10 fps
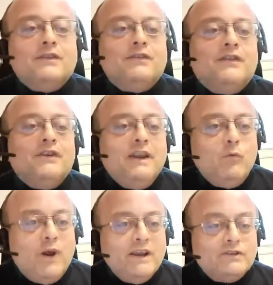3
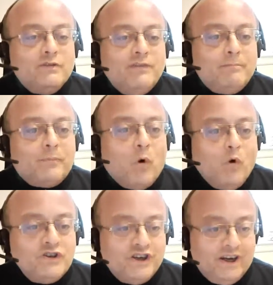ways of
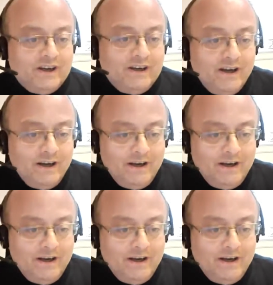approaching